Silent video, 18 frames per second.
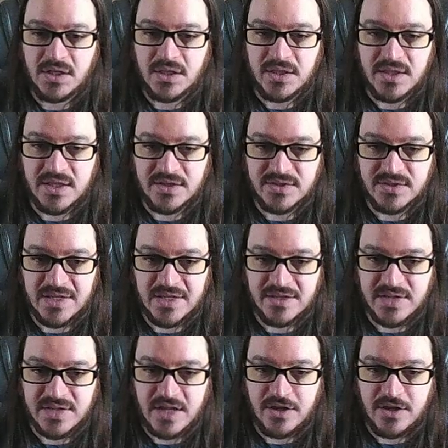This
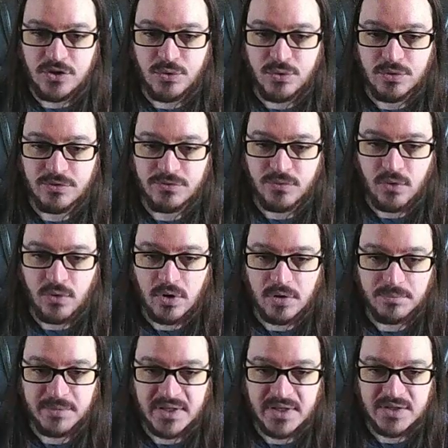is a
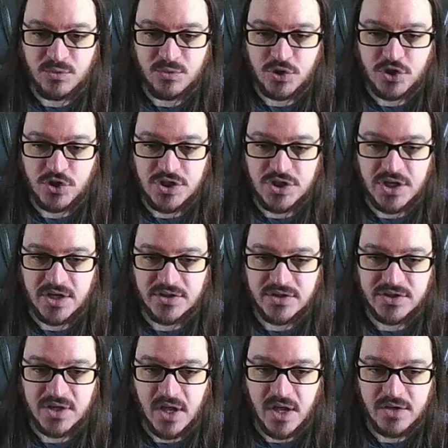uniform which does
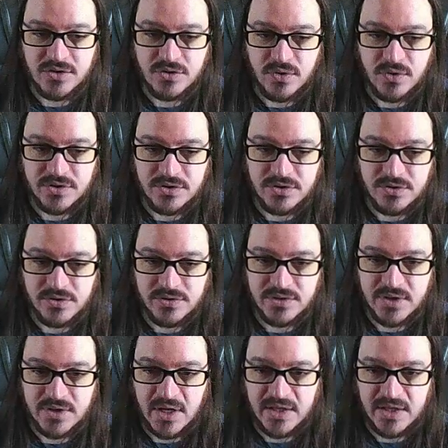cost
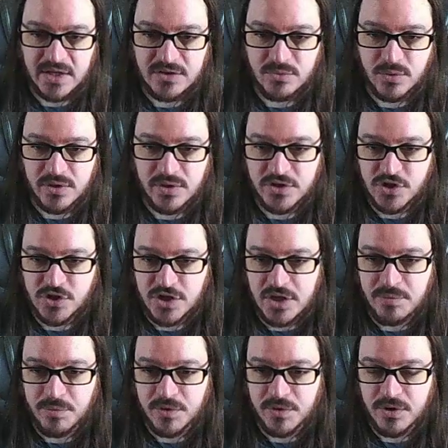crystals. I think it's one of the
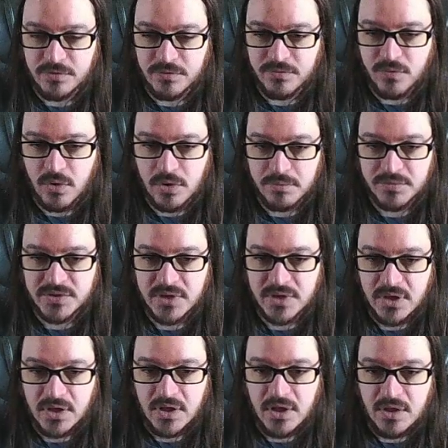cheaper uniforms.
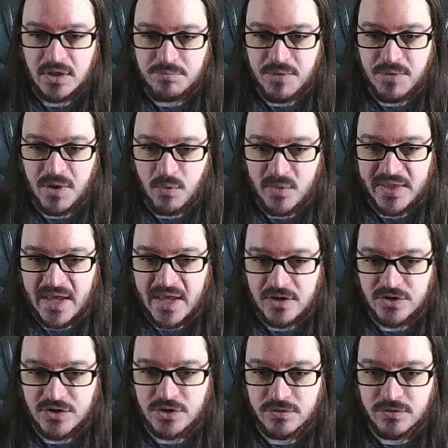But without
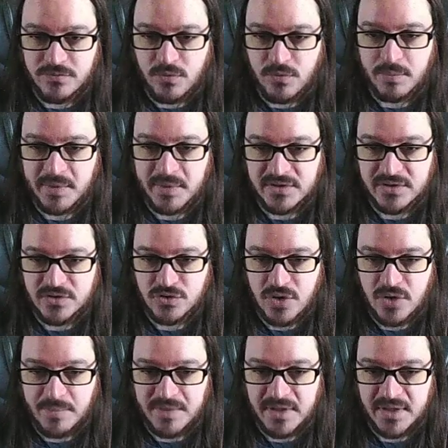his uniform, he doesn't
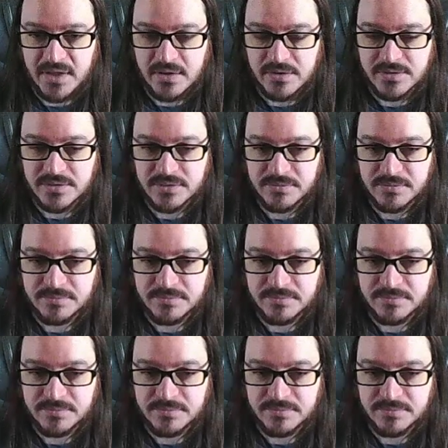drop the heals.